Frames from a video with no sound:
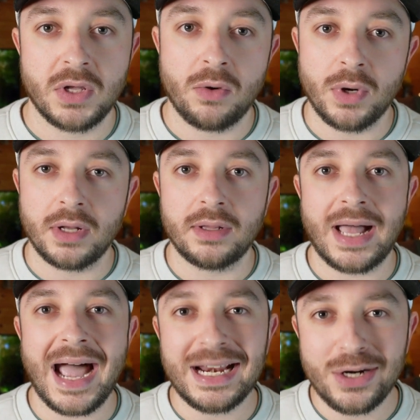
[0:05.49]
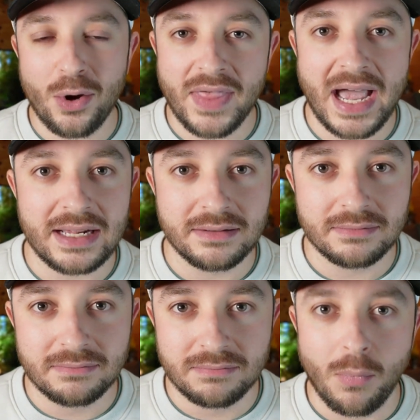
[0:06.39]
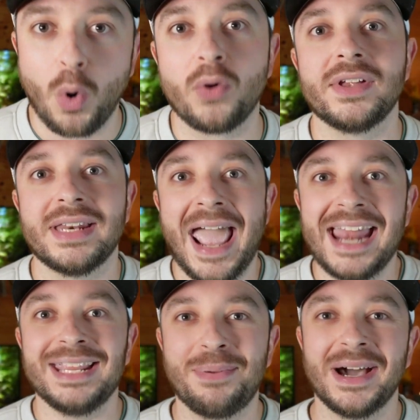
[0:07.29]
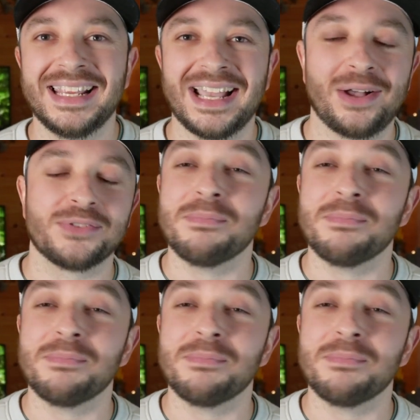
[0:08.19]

Well, I know that more than anybody else.